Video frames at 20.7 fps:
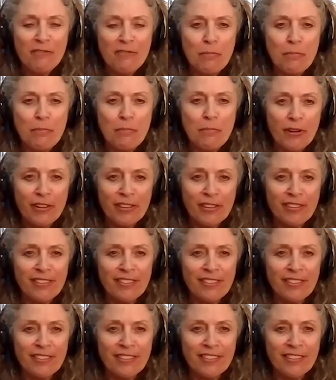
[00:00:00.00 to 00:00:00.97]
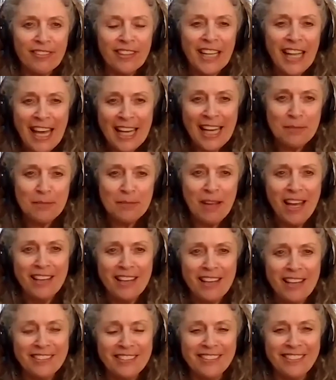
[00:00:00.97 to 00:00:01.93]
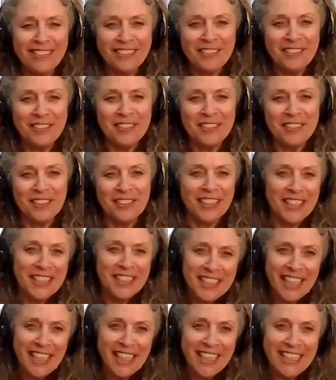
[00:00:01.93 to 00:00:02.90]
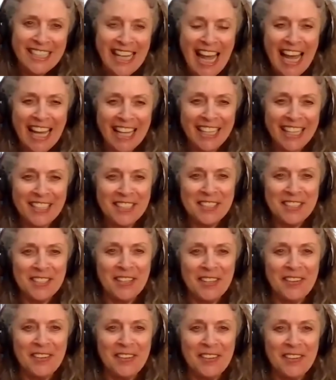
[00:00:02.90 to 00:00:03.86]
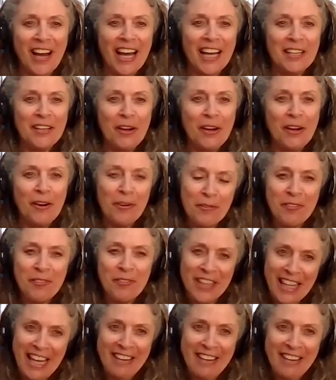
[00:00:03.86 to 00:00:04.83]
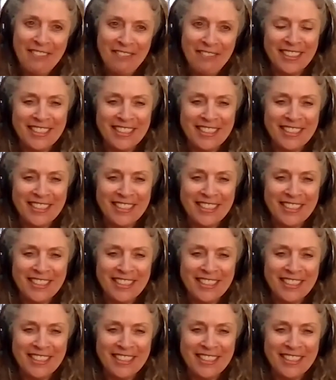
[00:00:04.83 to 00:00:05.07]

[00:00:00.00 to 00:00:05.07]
gave birth in a gas mask during a Scud attack, so I know what